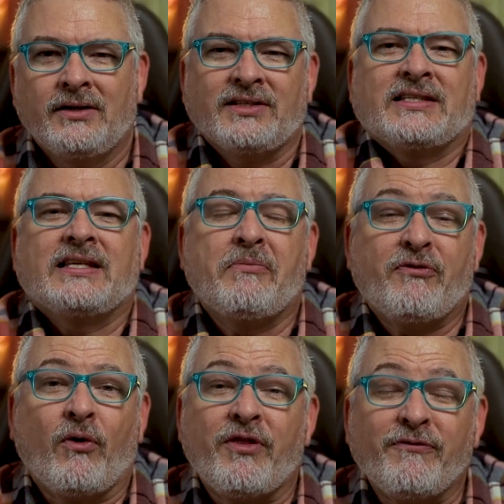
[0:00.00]
As I said
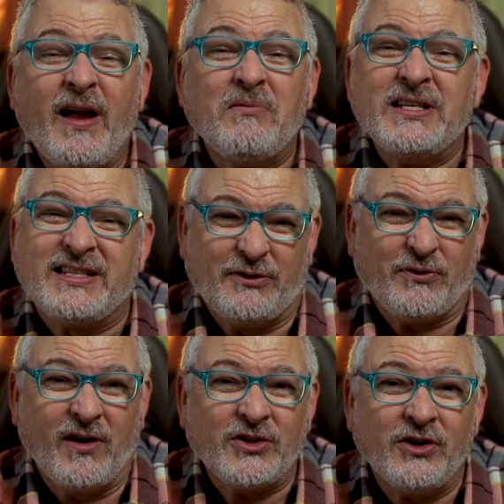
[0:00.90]
before, the family is
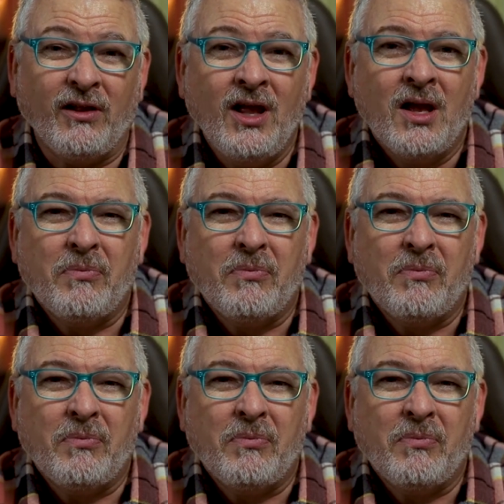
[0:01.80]
dysfunctional,